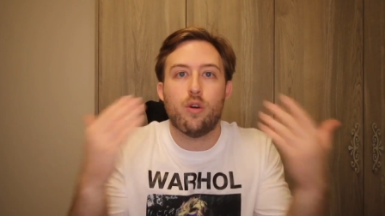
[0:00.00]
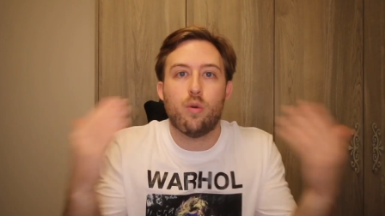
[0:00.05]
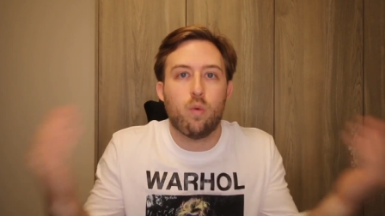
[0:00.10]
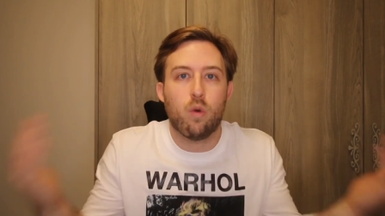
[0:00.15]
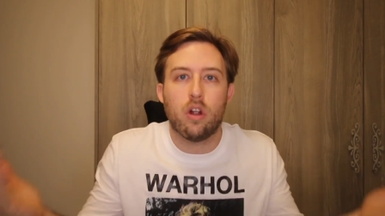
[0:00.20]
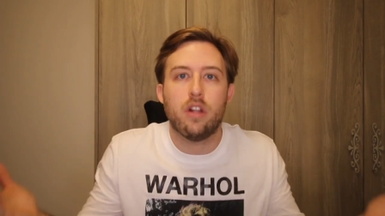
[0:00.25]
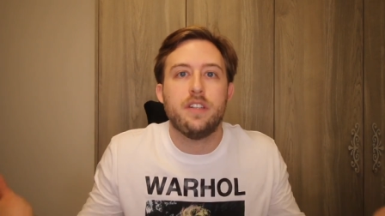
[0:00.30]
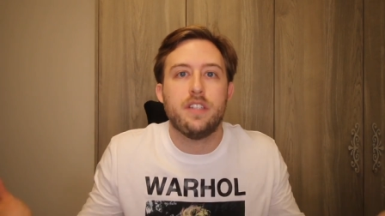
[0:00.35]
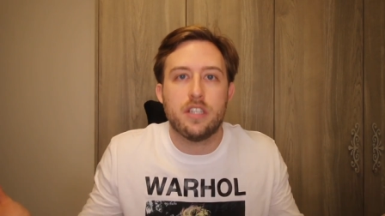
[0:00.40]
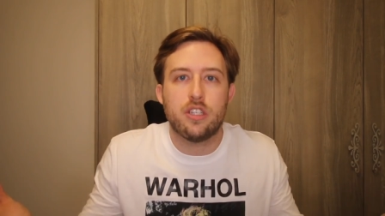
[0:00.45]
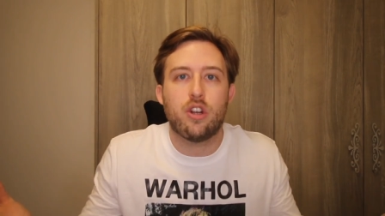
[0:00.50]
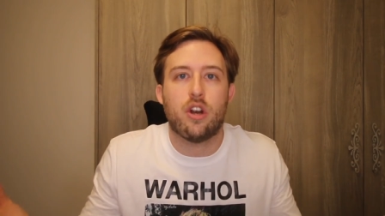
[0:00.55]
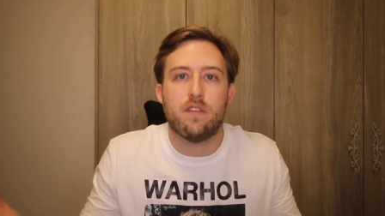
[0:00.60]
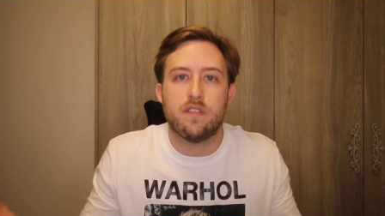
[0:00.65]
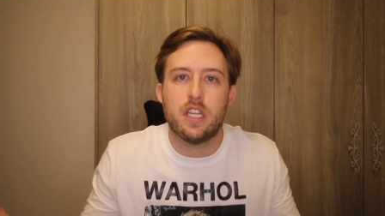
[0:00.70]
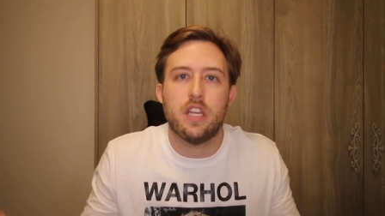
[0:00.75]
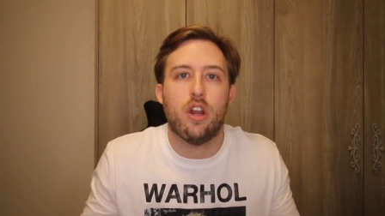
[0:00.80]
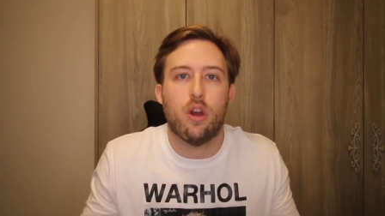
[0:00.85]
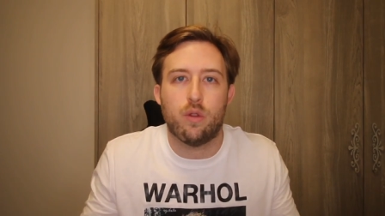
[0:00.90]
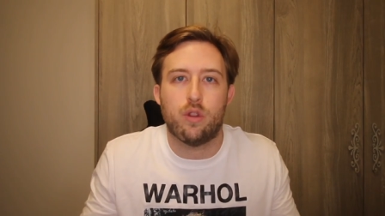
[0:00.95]
The world
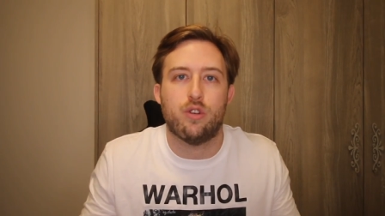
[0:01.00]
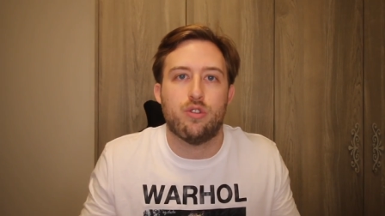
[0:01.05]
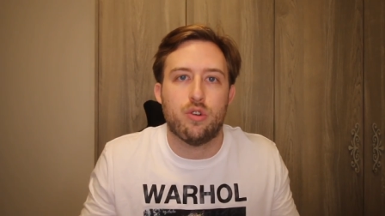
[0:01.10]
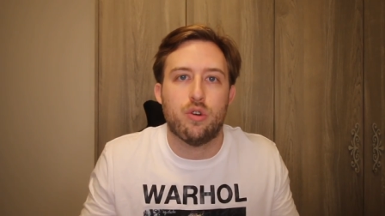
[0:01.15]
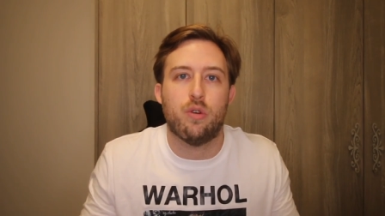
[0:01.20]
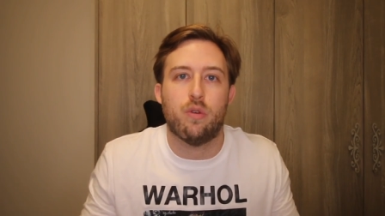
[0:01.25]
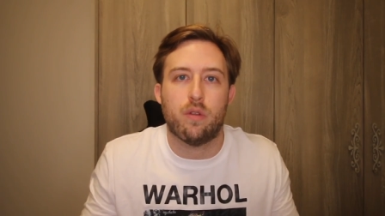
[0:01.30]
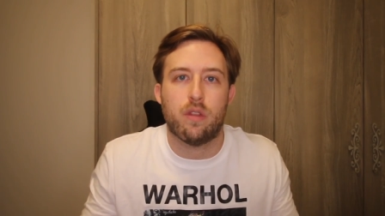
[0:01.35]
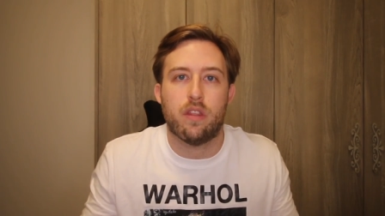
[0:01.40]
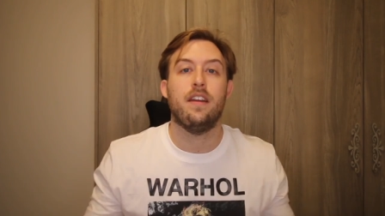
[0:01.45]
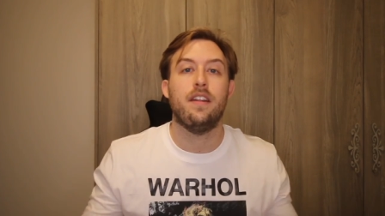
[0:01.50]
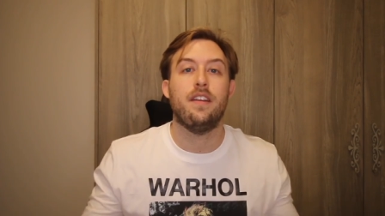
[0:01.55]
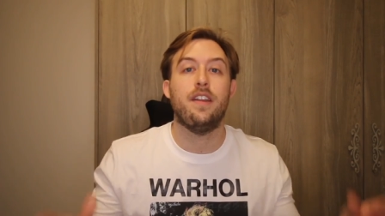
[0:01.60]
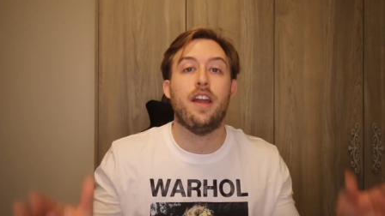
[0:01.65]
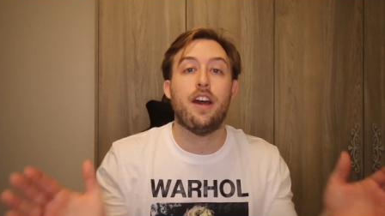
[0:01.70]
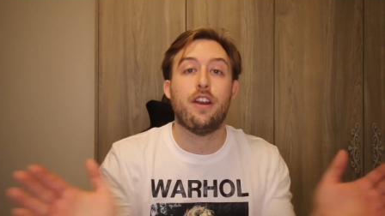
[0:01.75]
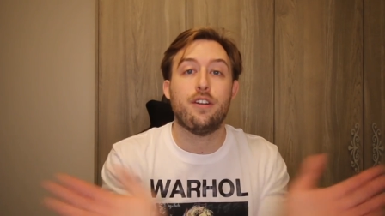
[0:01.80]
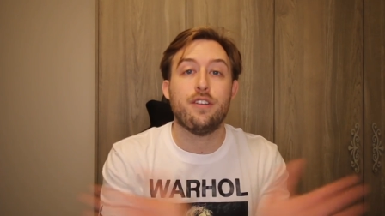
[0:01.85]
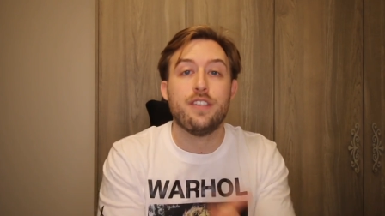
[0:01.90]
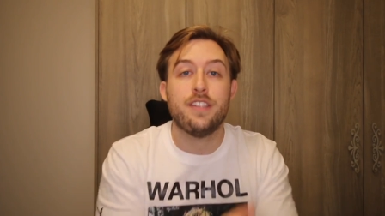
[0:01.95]
deserves to know the truth.
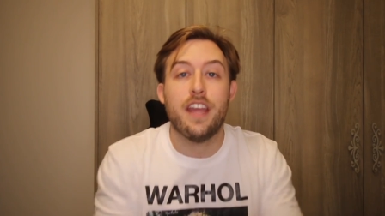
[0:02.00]
Nutters,